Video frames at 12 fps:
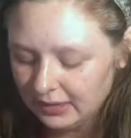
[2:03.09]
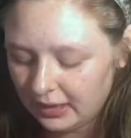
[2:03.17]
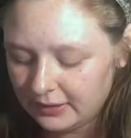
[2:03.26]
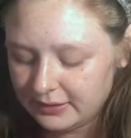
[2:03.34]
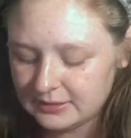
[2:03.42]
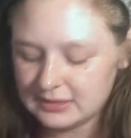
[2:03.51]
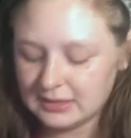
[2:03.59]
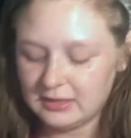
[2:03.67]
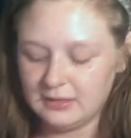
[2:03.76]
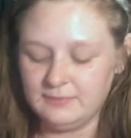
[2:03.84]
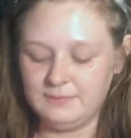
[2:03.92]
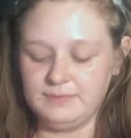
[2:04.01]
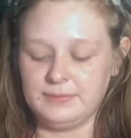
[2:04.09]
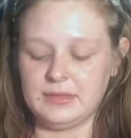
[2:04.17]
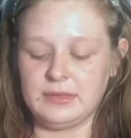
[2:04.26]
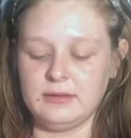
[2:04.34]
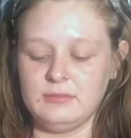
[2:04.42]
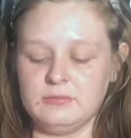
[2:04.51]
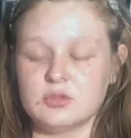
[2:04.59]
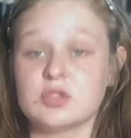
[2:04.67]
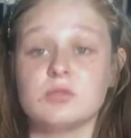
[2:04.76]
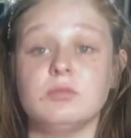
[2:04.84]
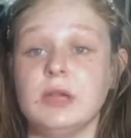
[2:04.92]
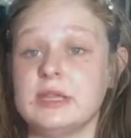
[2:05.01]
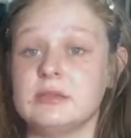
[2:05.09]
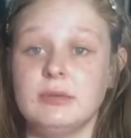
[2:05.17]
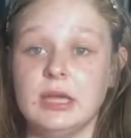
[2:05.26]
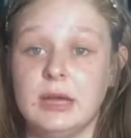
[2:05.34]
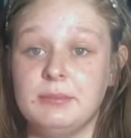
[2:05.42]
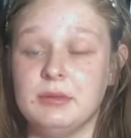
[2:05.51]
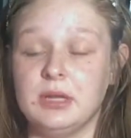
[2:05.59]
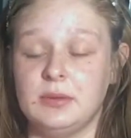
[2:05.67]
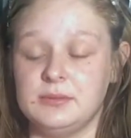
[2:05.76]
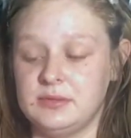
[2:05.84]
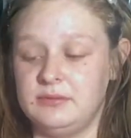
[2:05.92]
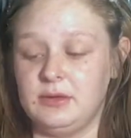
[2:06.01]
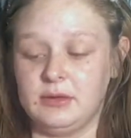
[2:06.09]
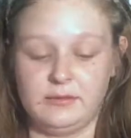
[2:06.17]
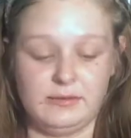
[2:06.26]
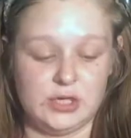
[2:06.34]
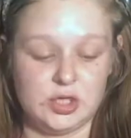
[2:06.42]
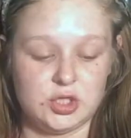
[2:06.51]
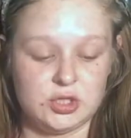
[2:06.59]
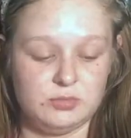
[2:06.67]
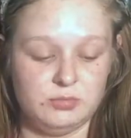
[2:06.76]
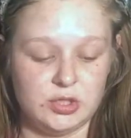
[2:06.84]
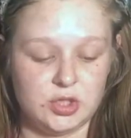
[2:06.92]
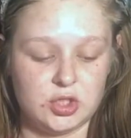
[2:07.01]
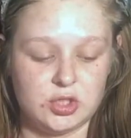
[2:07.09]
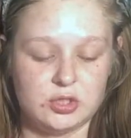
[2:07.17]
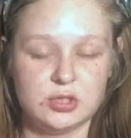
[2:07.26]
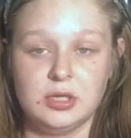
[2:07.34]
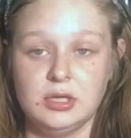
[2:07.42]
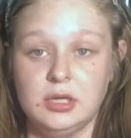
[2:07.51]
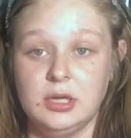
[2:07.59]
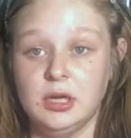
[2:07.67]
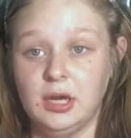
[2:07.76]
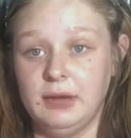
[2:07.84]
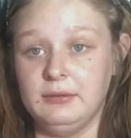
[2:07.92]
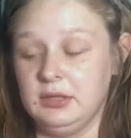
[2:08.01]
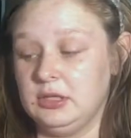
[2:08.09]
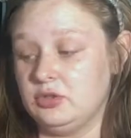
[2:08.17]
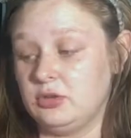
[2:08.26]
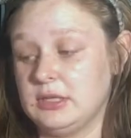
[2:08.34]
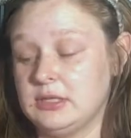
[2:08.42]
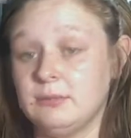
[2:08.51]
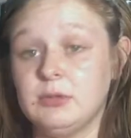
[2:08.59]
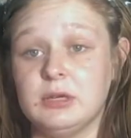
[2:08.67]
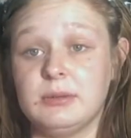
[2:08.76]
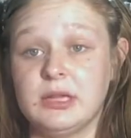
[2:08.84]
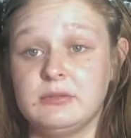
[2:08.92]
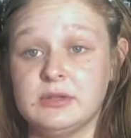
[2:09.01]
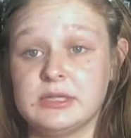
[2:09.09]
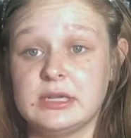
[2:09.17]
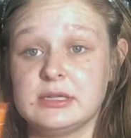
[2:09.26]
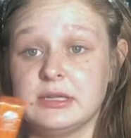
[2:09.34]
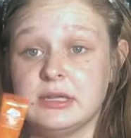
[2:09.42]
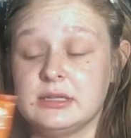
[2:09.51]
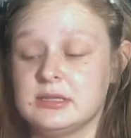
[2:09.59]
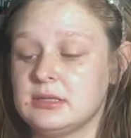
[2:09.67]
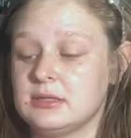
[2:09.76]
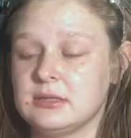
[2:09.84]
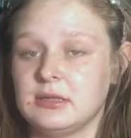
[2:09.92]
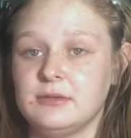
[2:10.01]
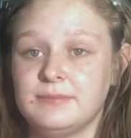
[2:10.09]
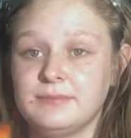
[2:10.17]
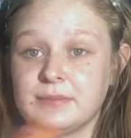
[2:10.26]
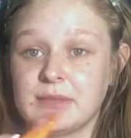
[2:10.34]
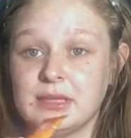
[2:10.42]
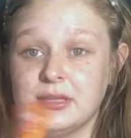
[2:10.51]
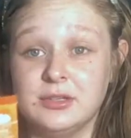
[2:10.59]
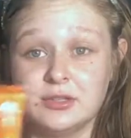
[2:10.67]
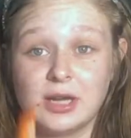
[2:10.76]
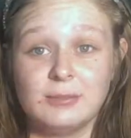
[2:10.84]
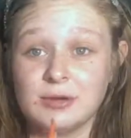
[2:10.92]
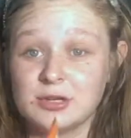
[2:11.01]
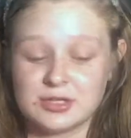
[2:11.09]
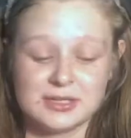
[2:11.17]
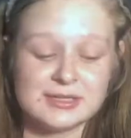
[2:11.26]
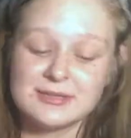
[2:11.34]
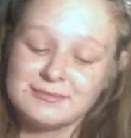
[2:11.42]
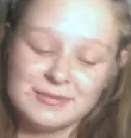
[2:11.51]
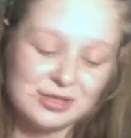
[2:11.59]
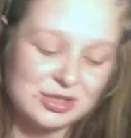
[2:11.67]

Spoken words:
And this just wakes me up and helps me feel refreshed, which I really enjoy. So I'm gonna buy the full size of this. So good job, Origins. Good